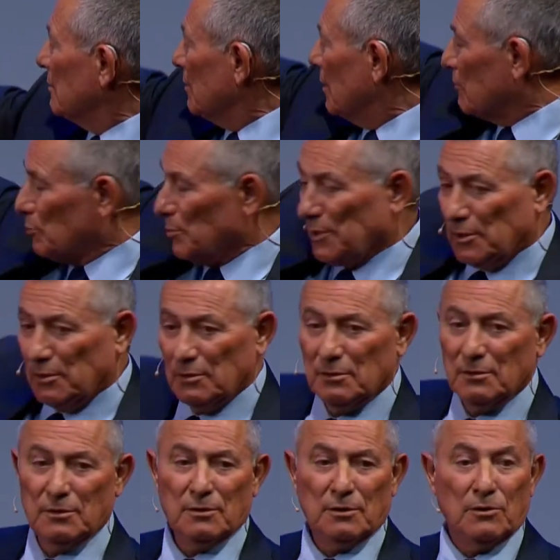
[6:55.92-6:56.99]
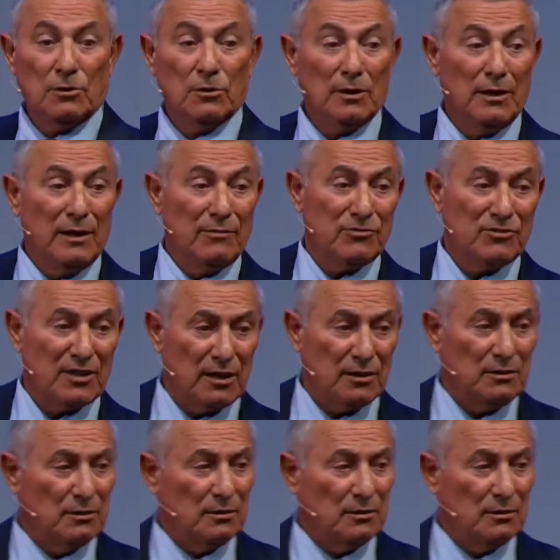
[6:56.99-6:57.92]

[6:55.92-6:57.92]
that's me, on the left side.